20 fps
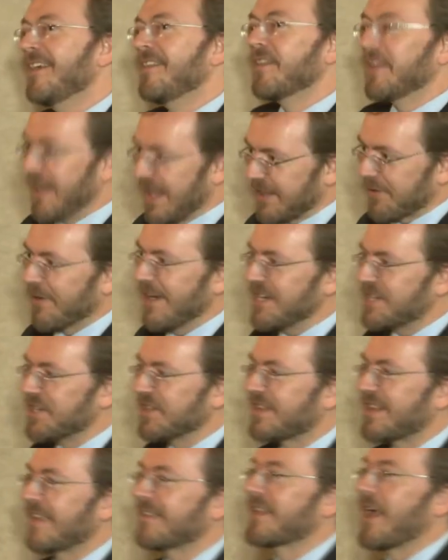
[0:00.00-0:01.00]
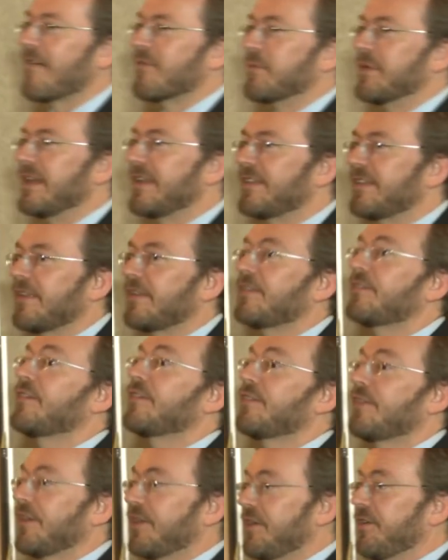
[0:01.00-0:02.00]
The Declaration says government exists
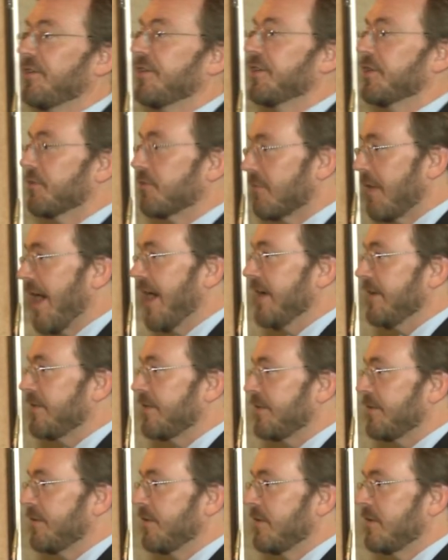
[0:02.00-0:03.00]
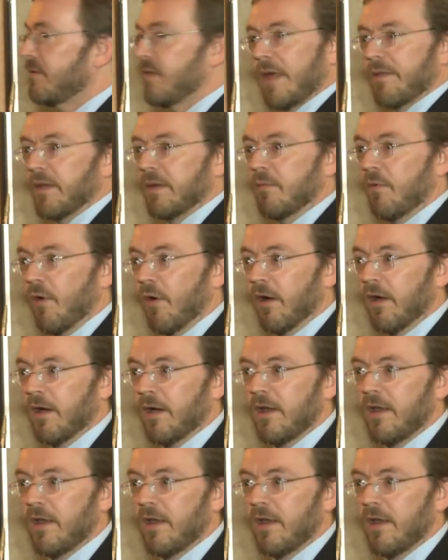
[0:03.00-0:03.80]
to secure your rights, nothing more.